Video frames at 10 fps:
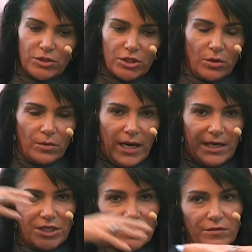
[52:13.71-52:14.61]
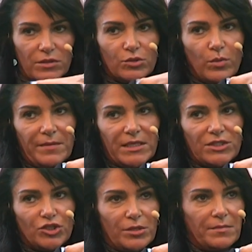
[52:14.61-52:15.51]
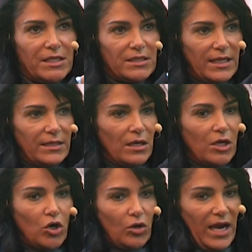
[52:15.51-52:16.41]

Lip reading: So I interviewed these women in Germany that got